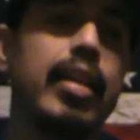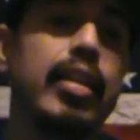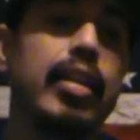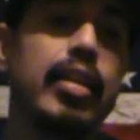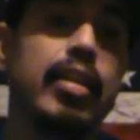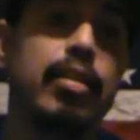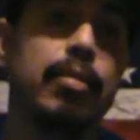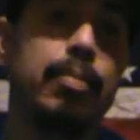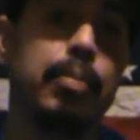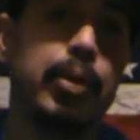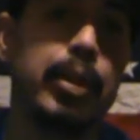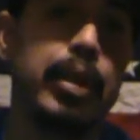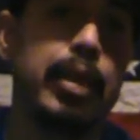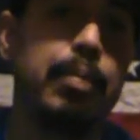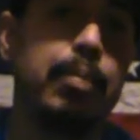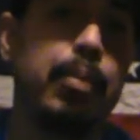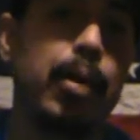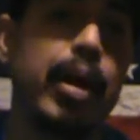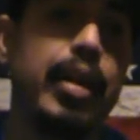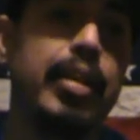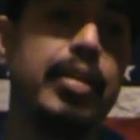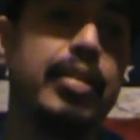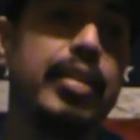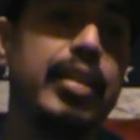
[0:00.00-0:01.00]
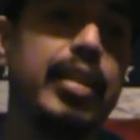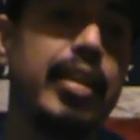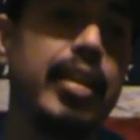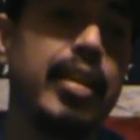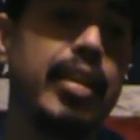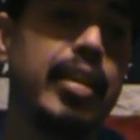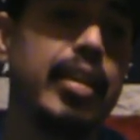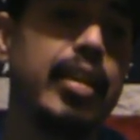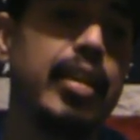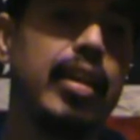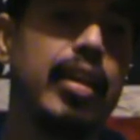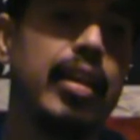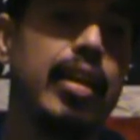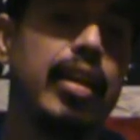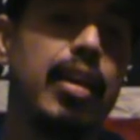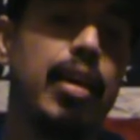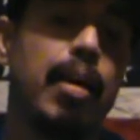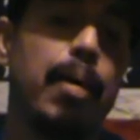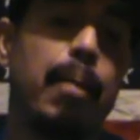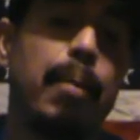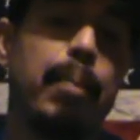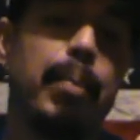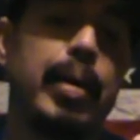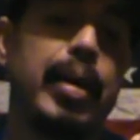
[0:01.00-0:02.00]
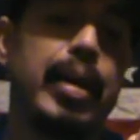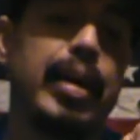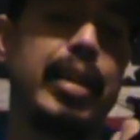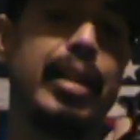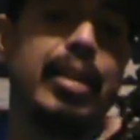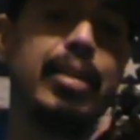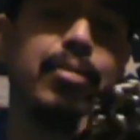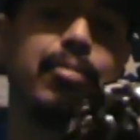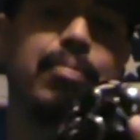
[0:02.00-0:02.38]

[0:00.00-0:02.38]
It's pretty pricey, but